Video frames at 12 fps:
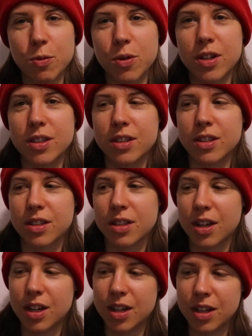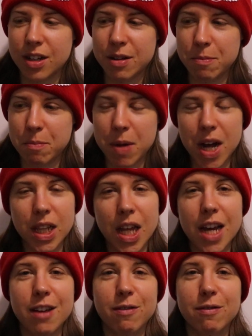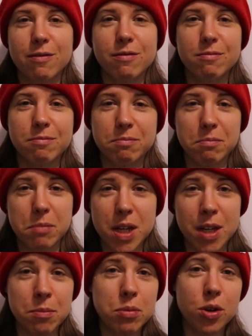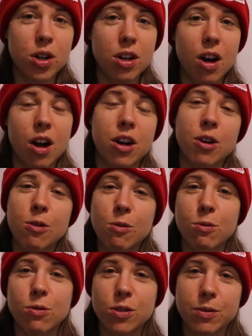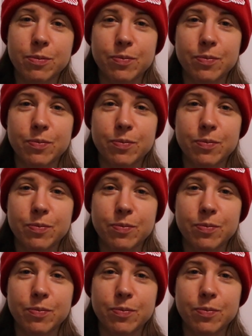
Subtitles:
was my life being put on hold,